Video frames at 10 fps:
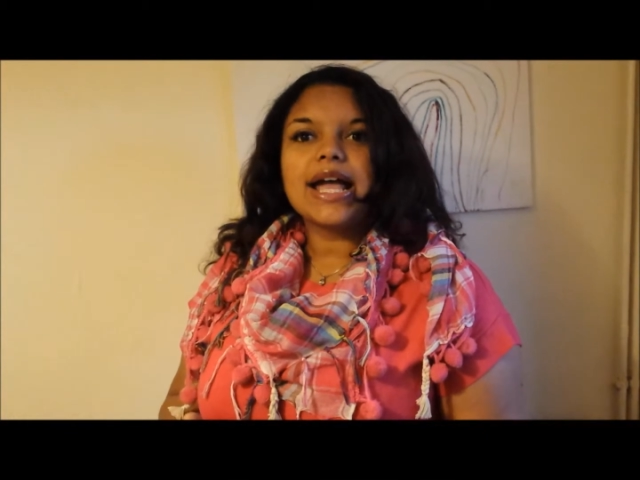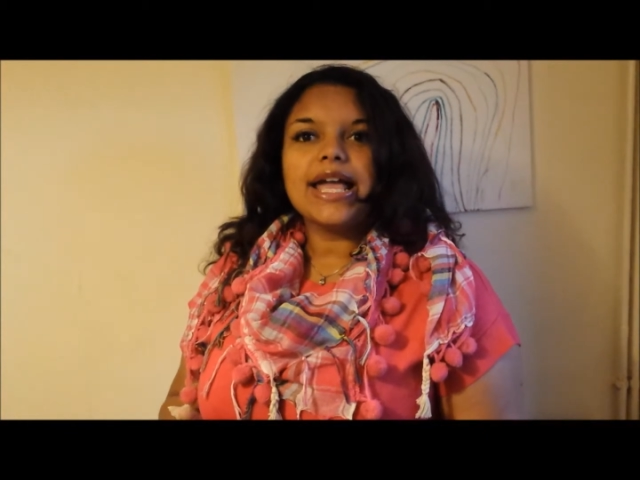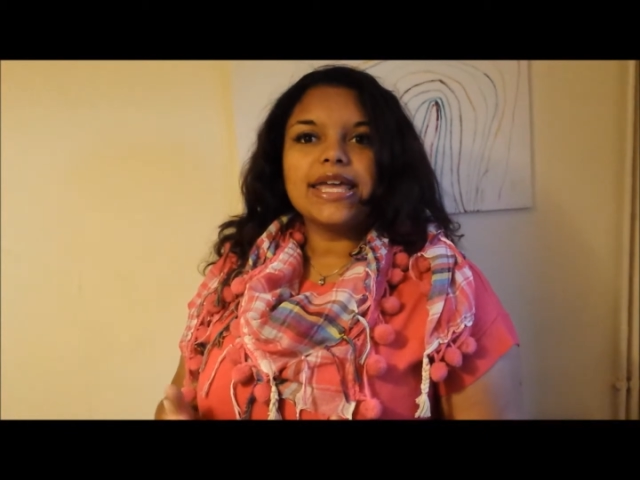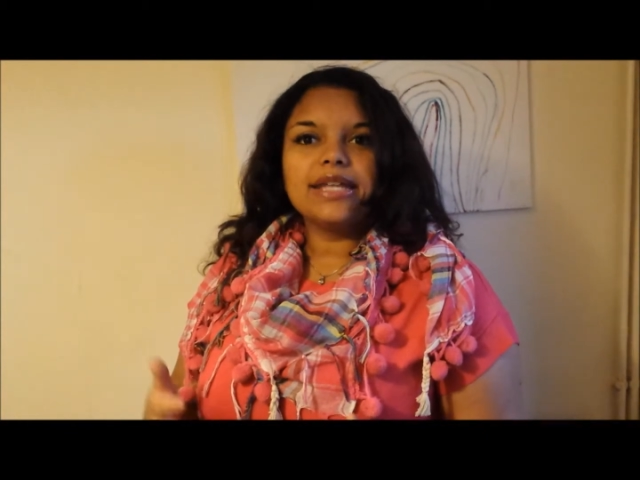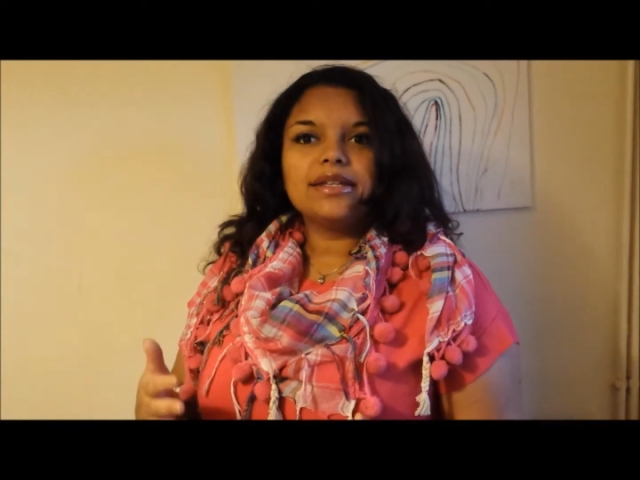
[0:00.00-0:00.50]

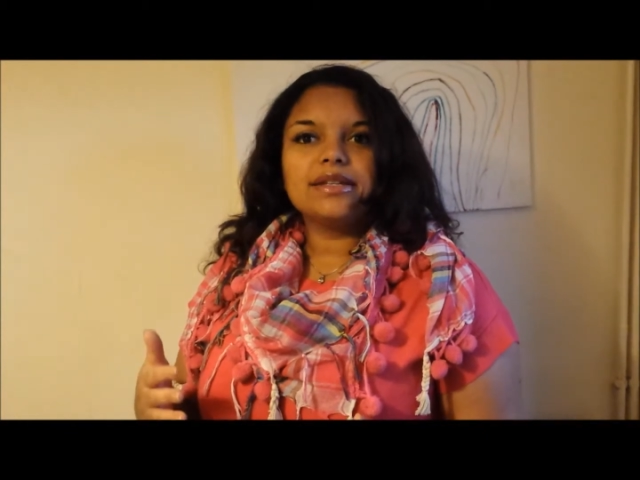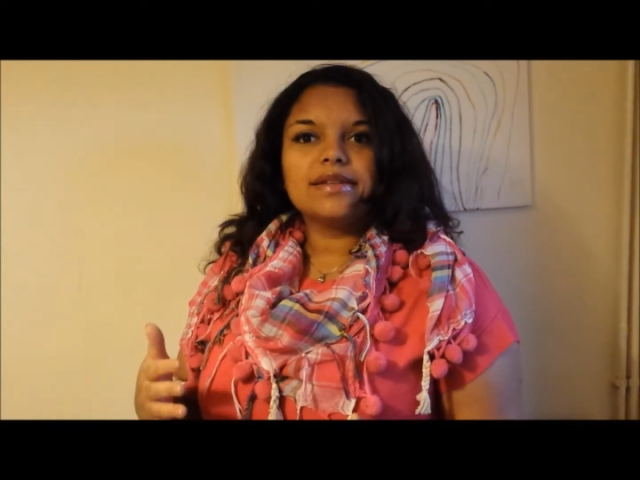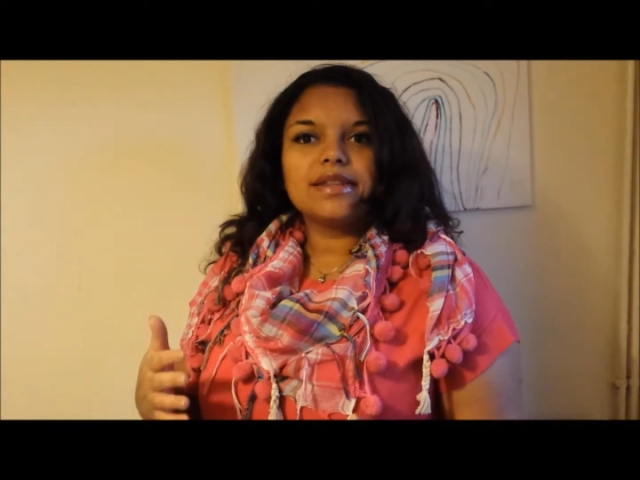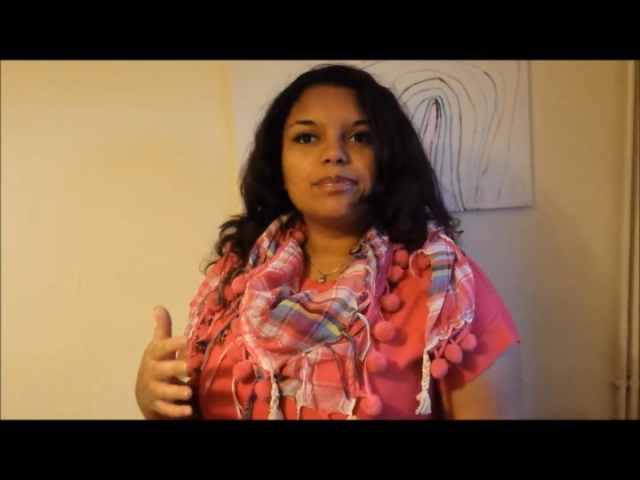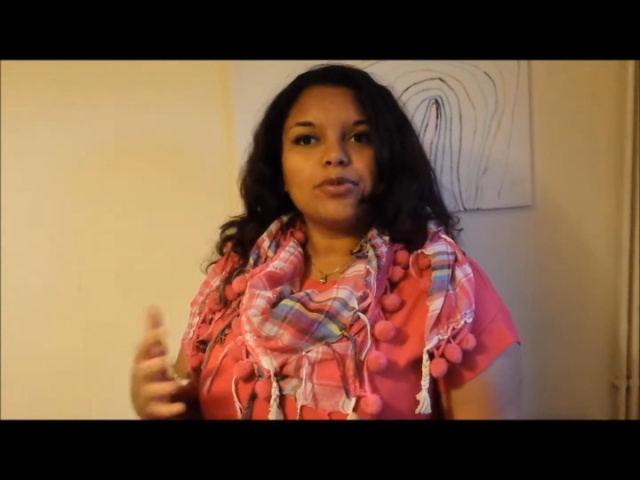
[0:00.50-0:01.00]
in
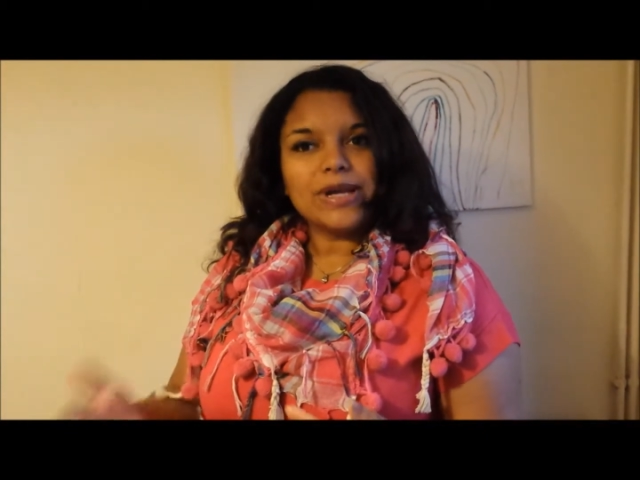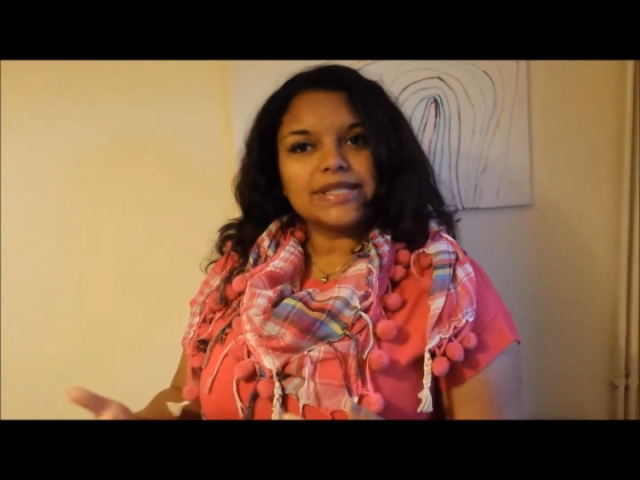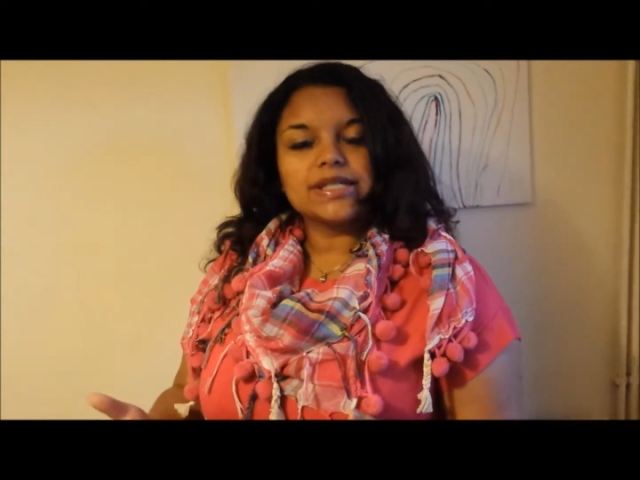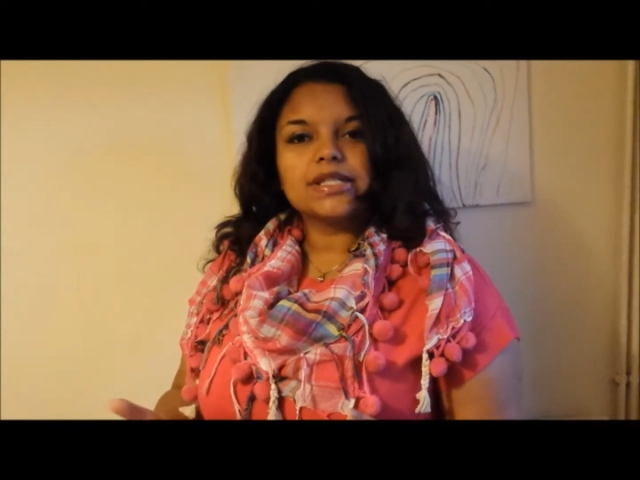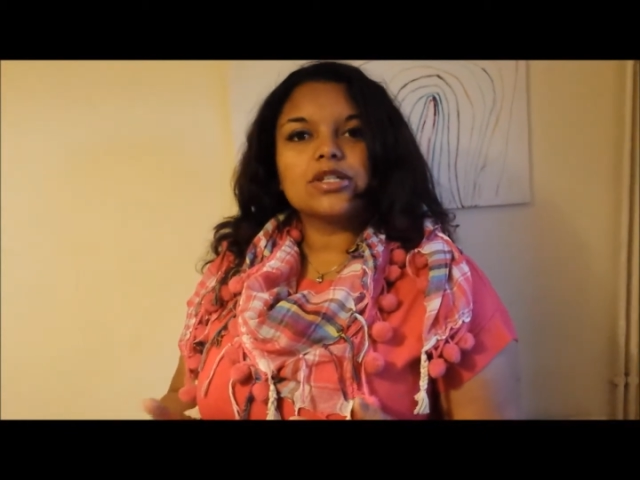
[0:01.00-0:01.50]
the
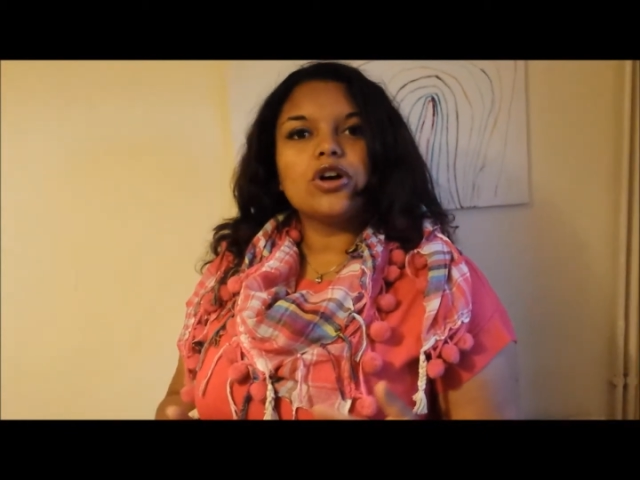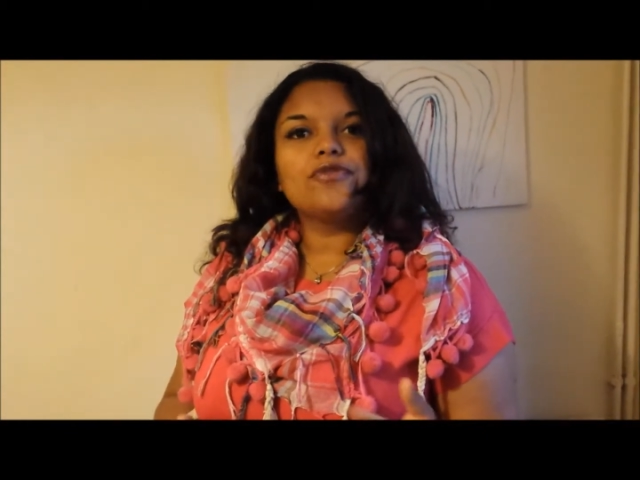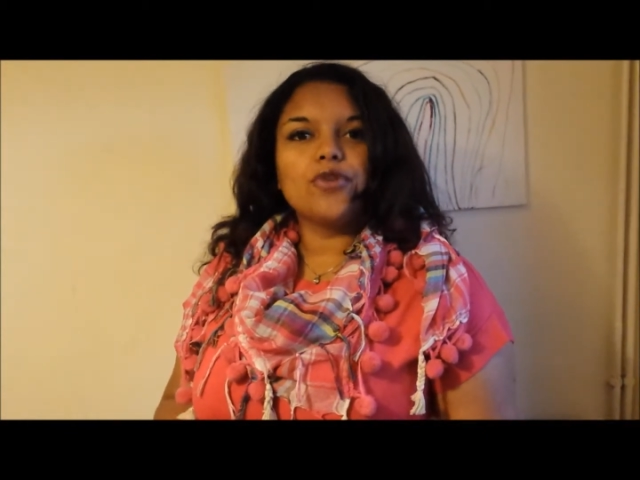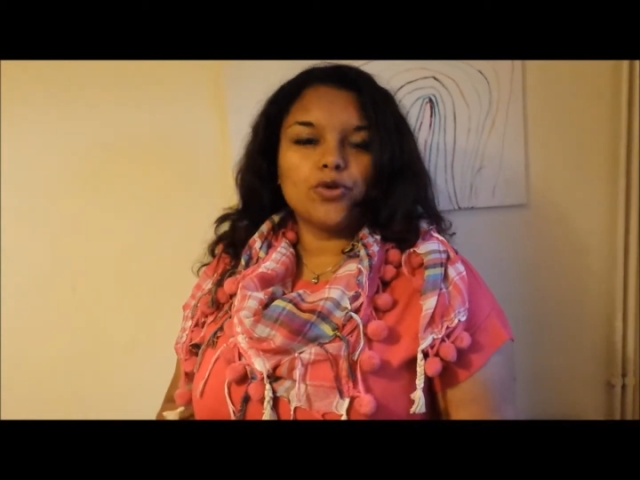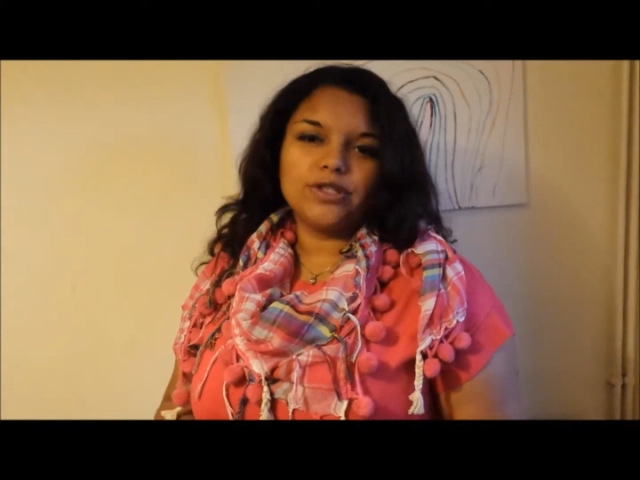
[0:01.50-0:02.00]
presence of
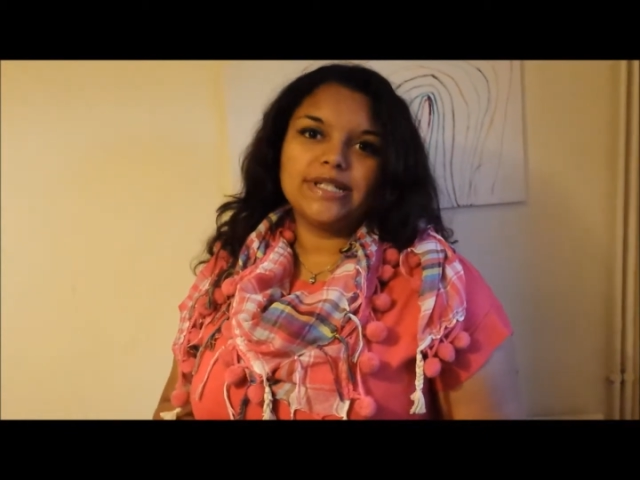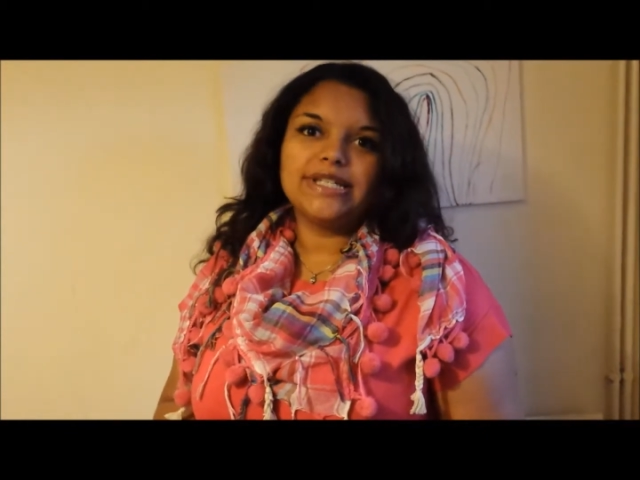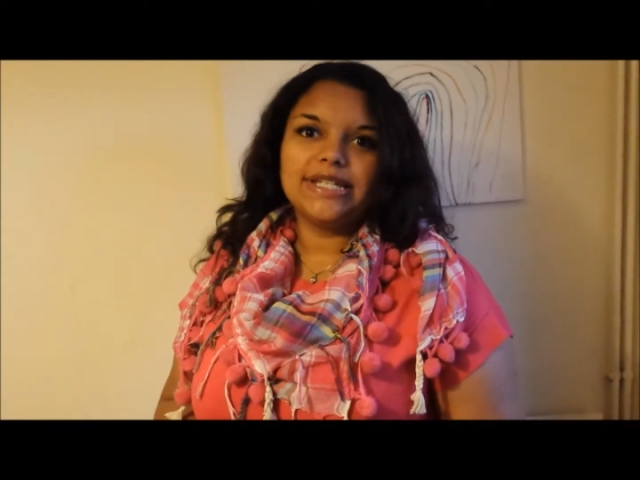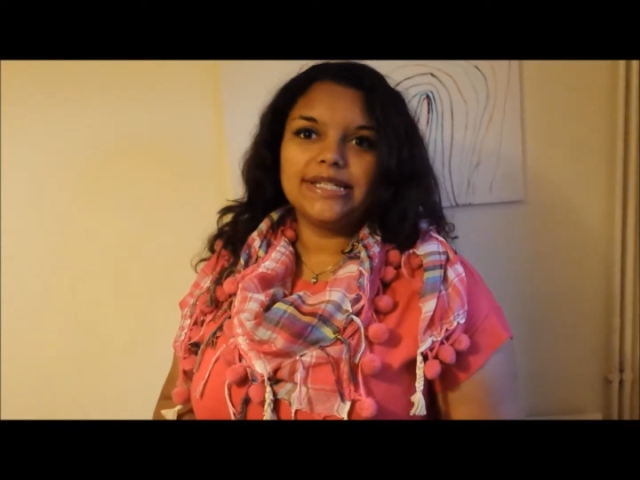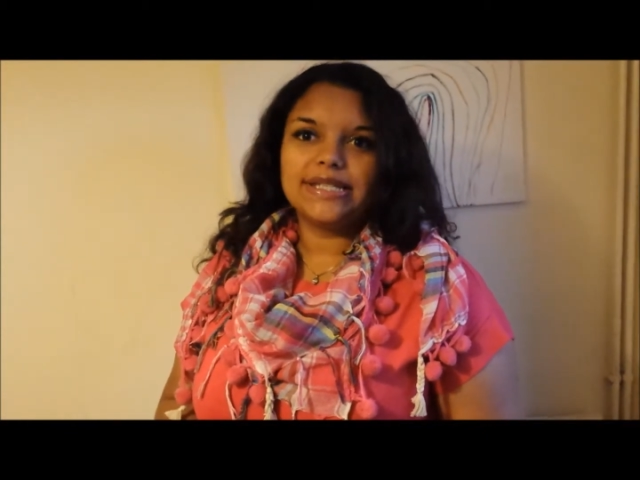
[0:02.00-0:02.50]

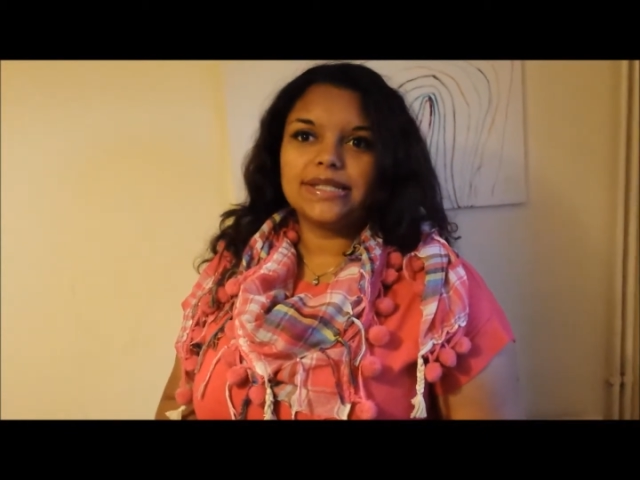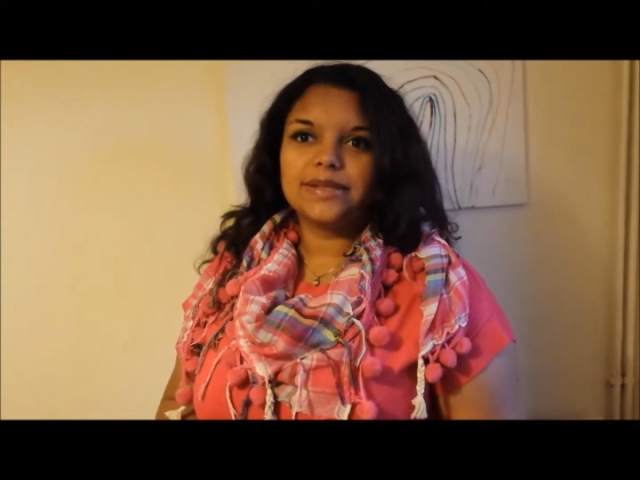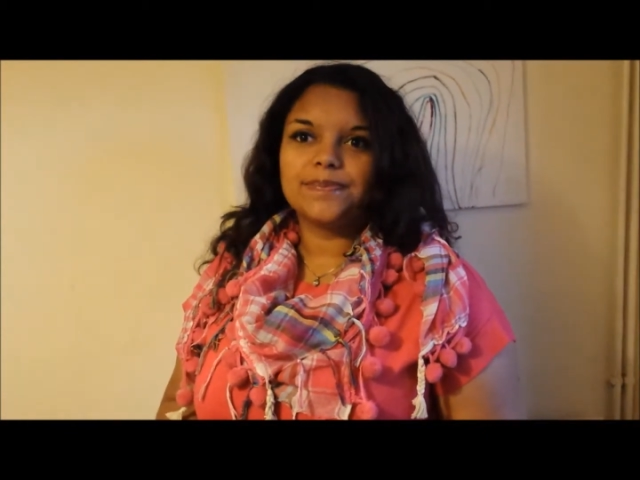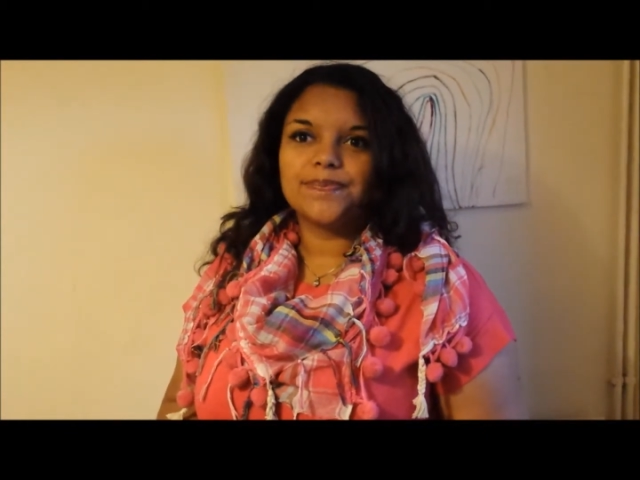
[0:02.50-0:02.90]
photosynthesis.